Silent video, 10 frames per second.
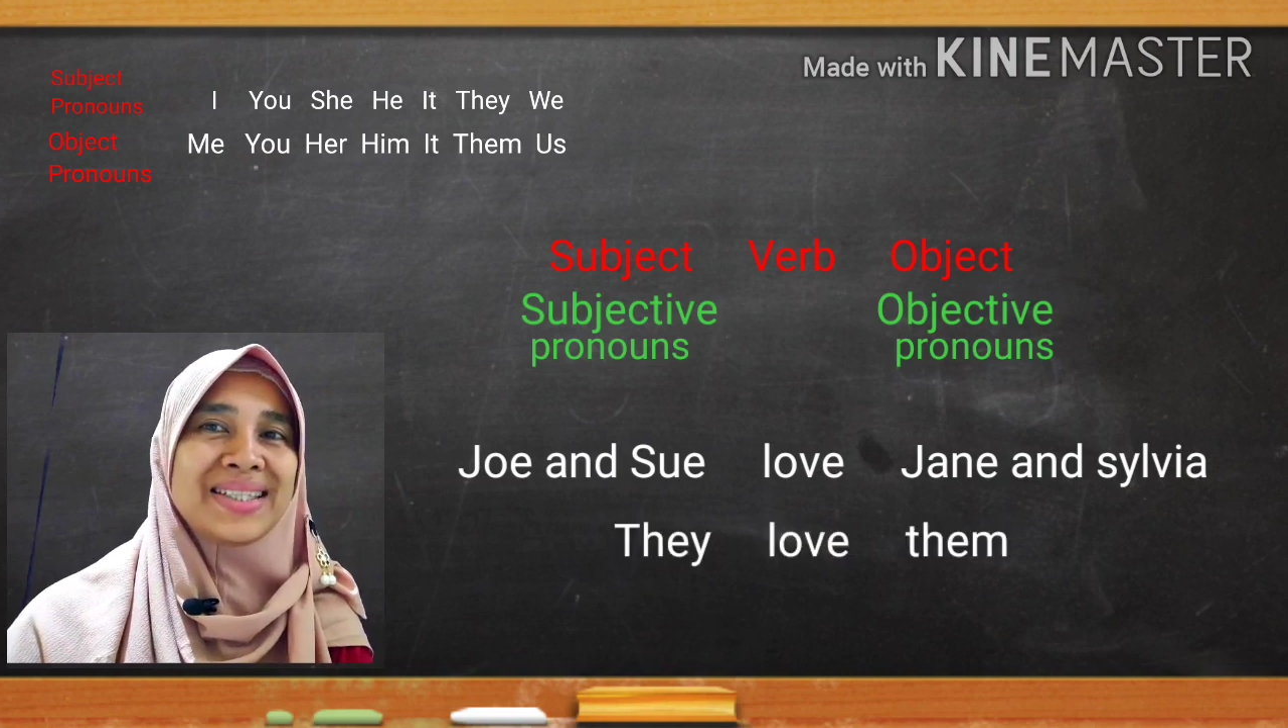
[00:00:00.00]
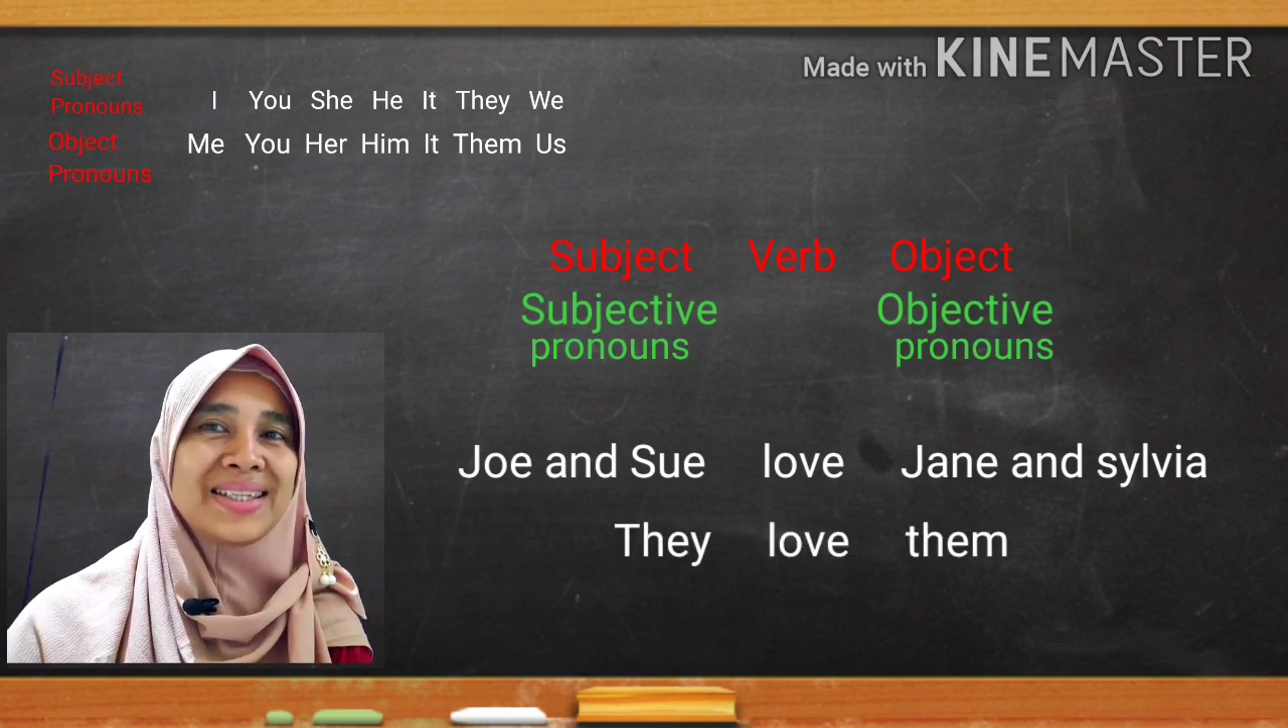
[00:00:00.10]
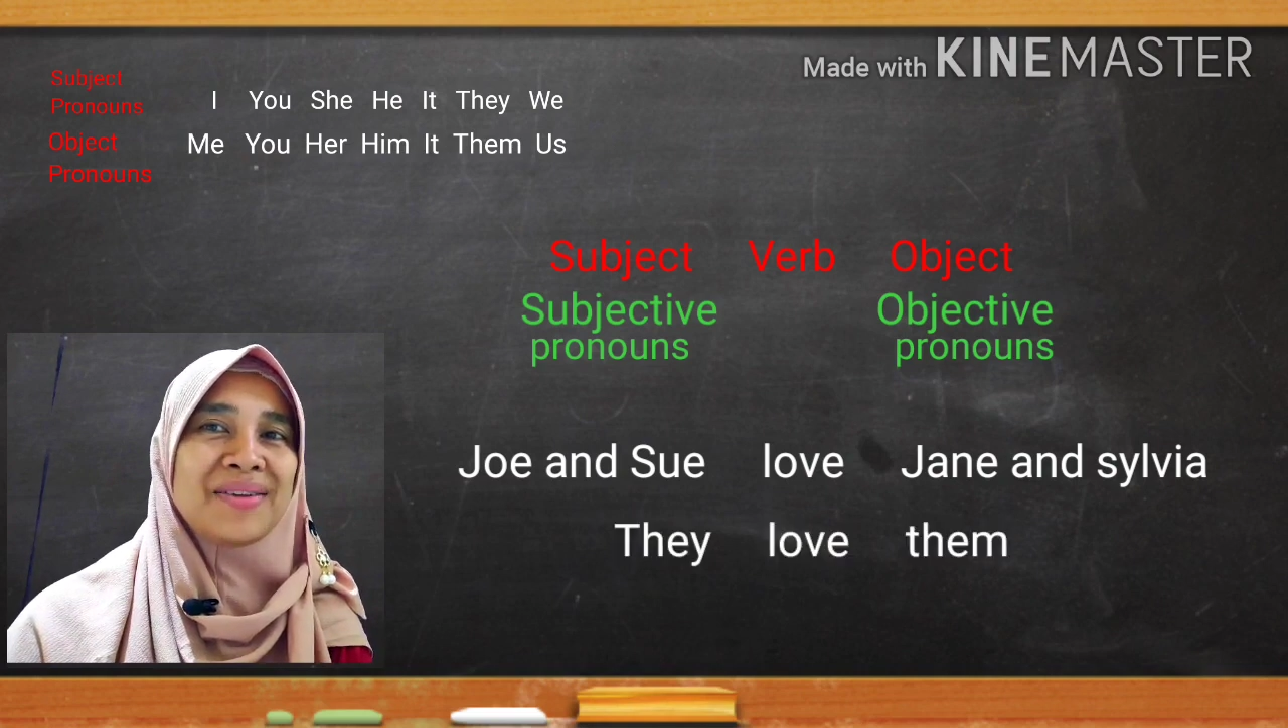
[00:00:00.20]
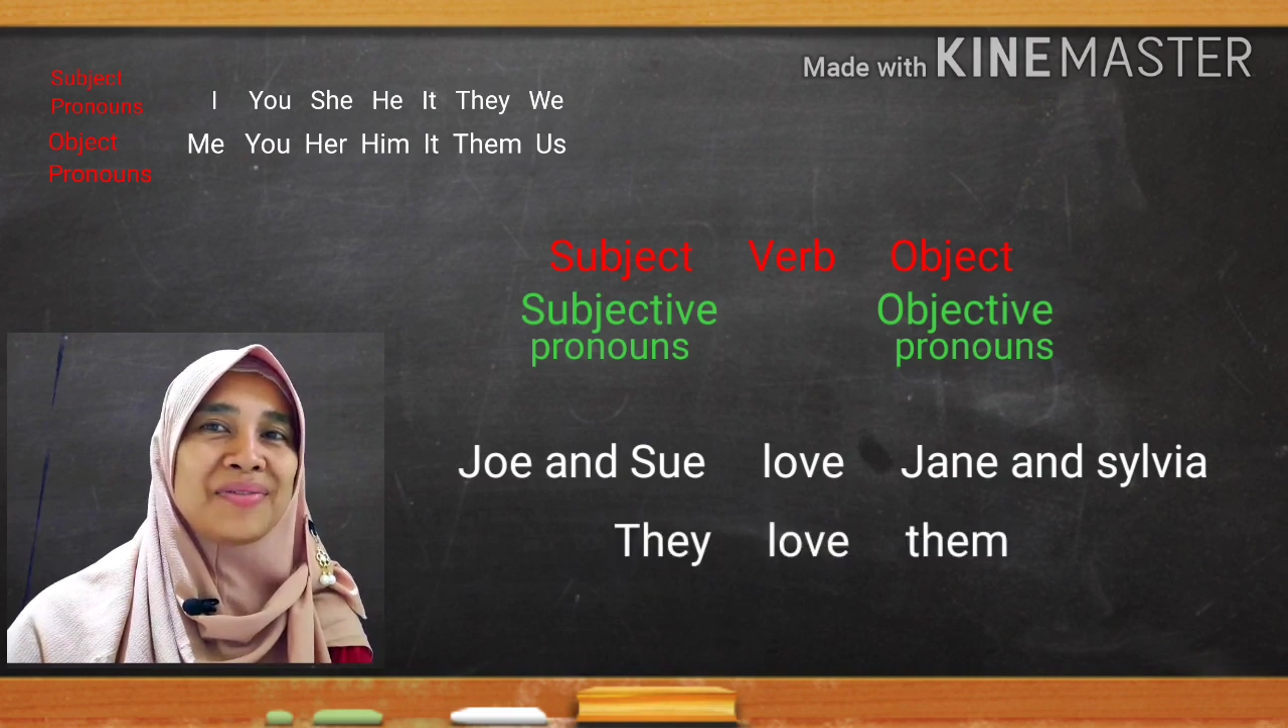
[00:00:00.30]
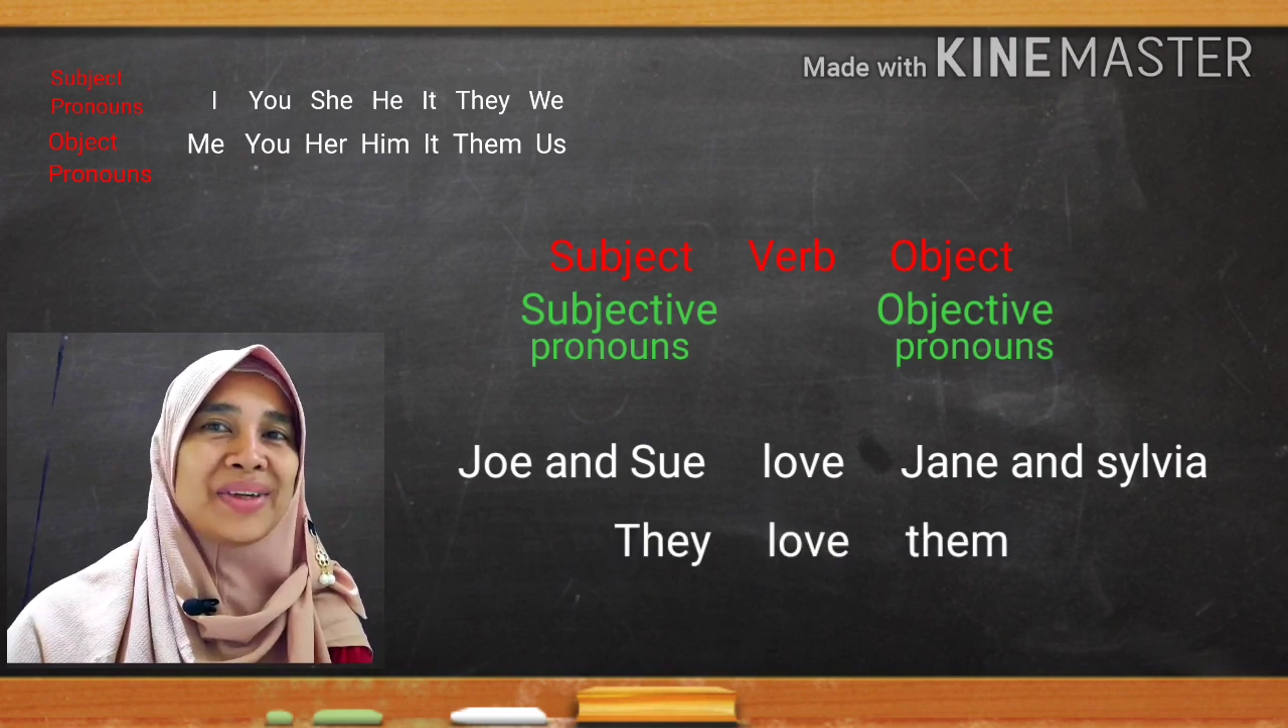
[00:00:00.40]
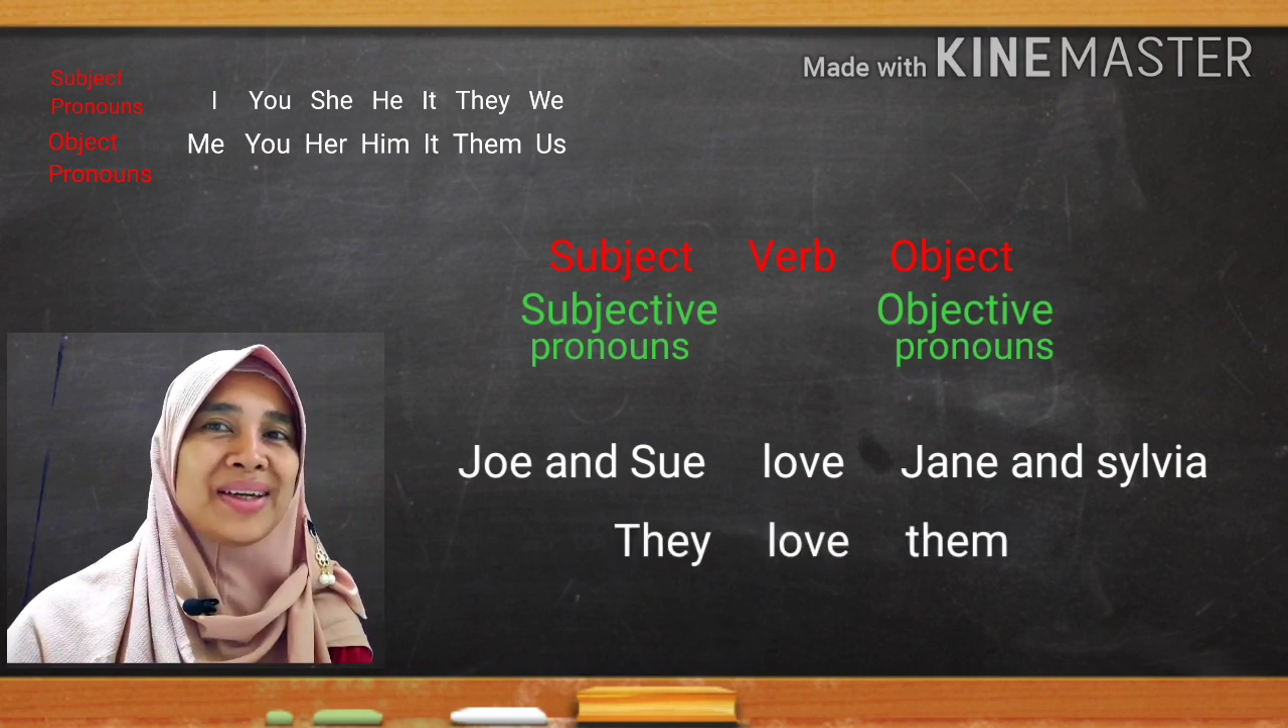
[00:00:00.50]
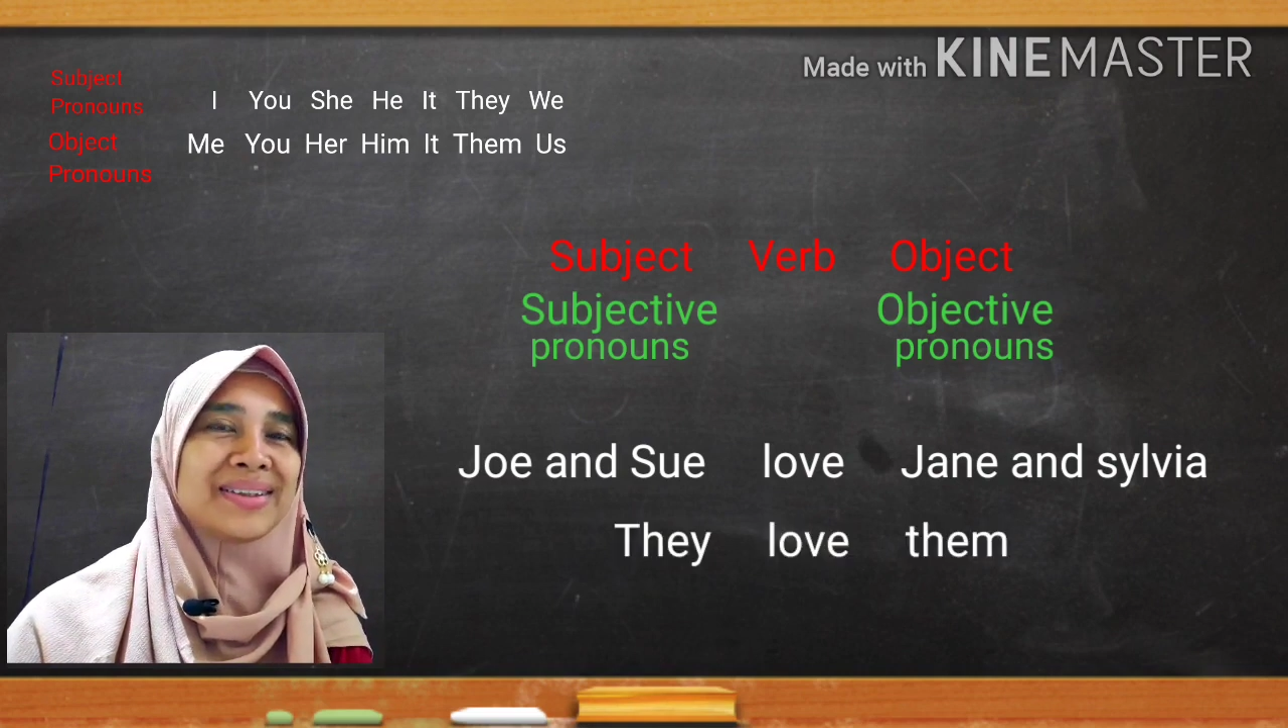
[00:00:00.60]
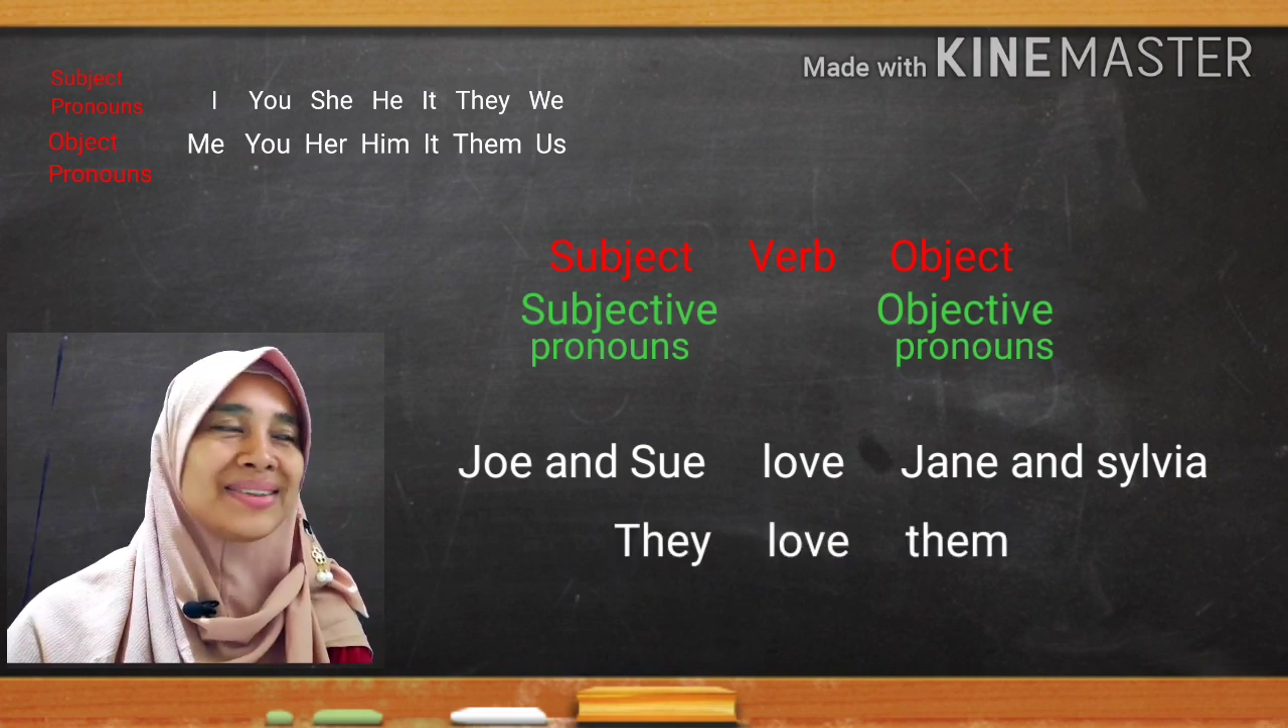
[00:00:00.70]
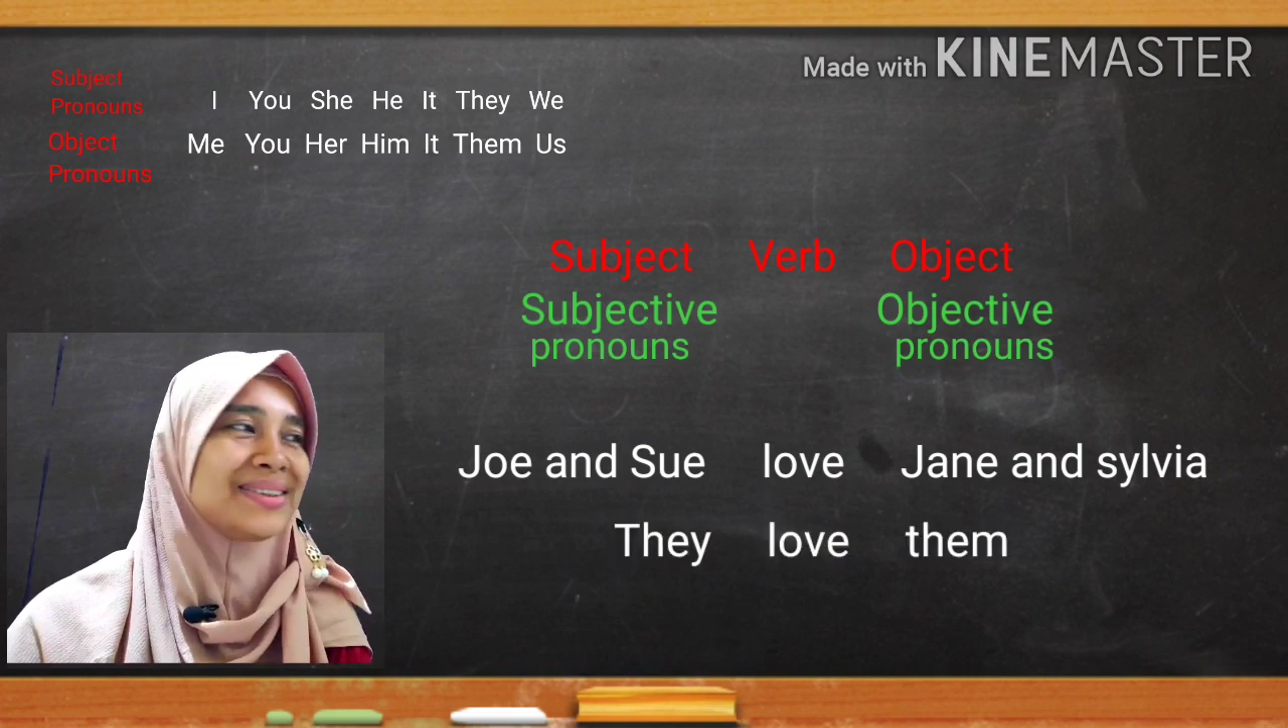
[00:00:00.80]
Sylvia.